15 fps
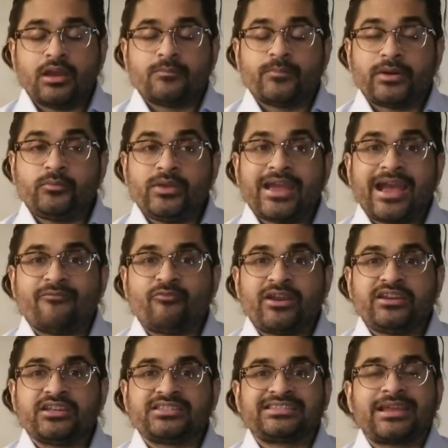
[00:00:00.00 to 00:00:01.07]
but we
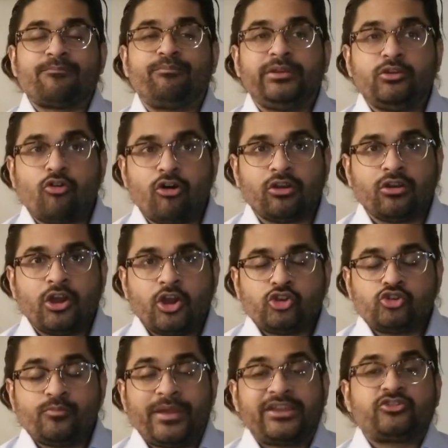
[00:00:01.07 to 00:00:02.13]
went a step beyond
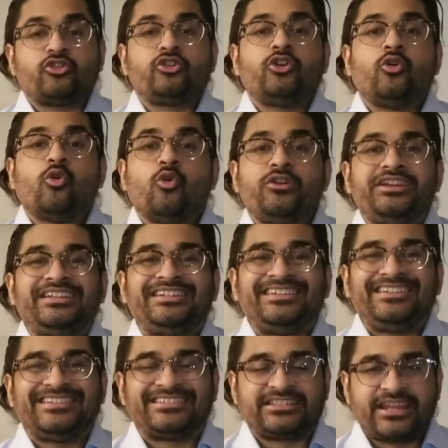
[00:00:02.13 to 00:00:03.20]
to make sure your OET
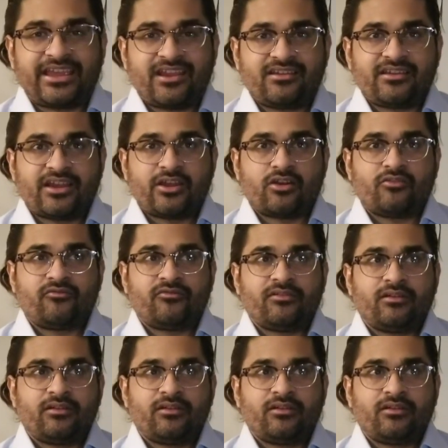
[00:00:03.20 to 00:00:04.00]
is taken care of.